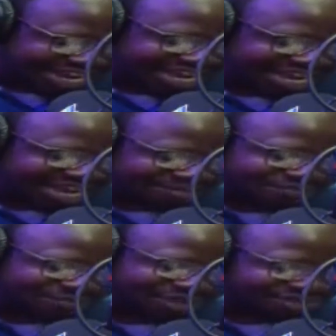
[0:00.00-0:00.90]

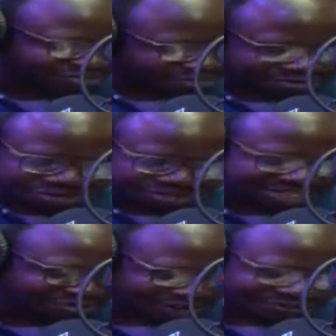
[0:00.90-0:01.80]

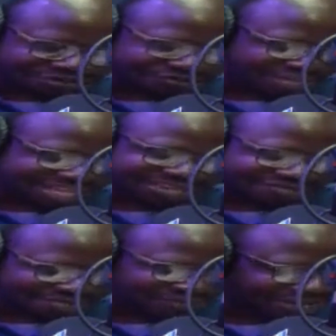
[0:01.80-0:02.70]
Dodzi, you have to
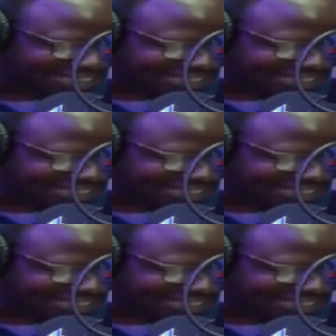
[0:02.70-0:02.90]
forgive me for the